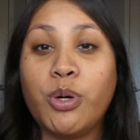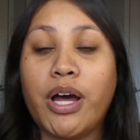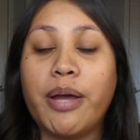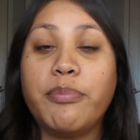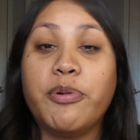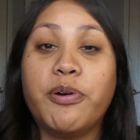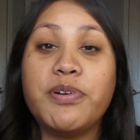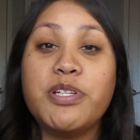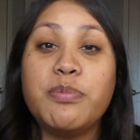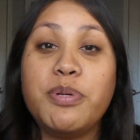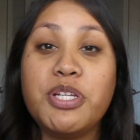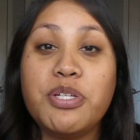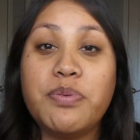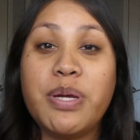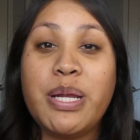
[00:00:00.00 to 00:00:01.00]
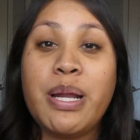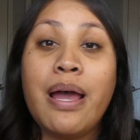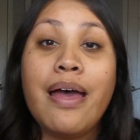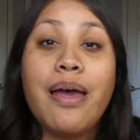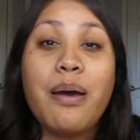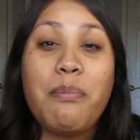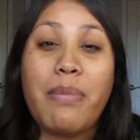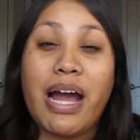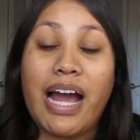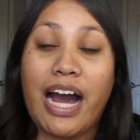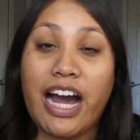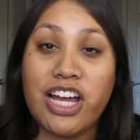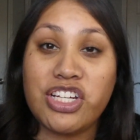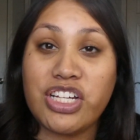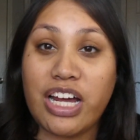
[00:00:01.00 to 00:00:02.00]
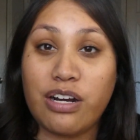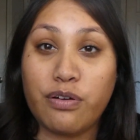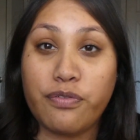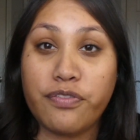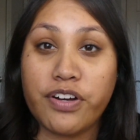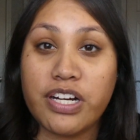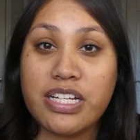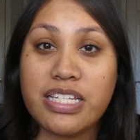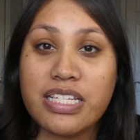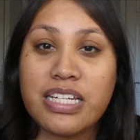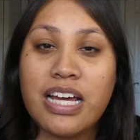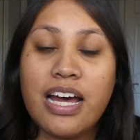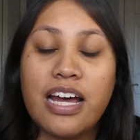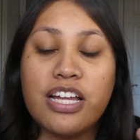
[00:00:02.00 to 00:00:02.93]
I'm going to be doing my eyeshadow first,